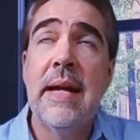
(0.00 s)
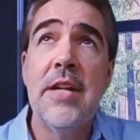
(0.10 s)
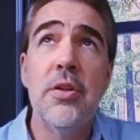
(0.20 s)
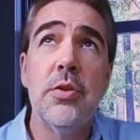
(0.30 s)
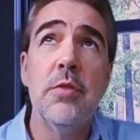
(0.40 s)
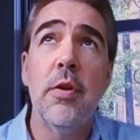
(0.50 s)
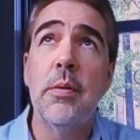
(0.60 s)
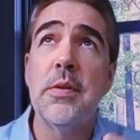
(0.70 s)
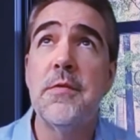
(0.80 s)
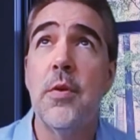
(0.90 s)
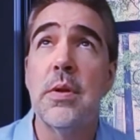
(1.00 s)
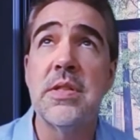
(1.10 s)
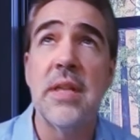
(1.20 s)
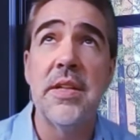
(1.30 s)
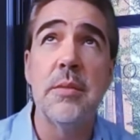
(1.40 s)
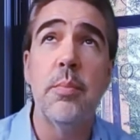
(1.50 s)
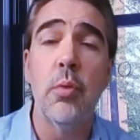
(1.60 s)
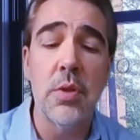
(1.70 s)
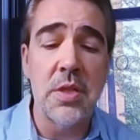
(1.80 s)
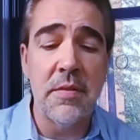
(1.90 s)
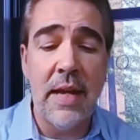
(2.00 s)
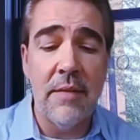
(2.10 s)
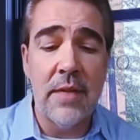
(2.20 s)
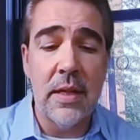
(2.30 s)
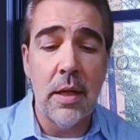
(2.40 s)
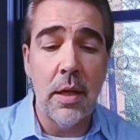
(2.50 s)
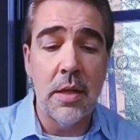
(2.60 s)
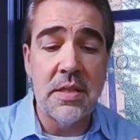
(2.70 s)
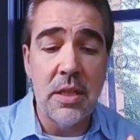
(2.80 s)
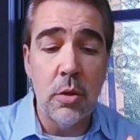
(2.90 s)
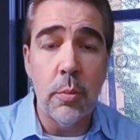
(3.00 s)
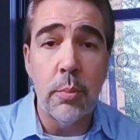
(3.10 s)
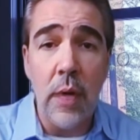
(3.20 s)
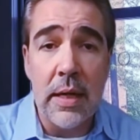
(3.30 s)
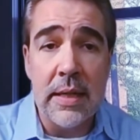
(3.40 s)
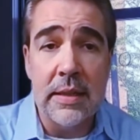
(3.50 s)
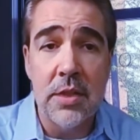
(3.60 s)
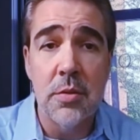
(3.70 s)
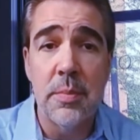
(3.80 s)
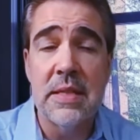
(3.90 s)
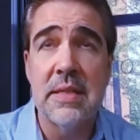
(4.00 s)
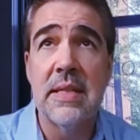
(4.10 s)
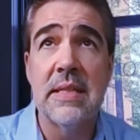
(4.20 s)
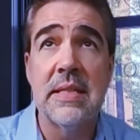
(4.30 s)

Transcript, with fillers: I know you've always focused on the importance of having a single product in your business.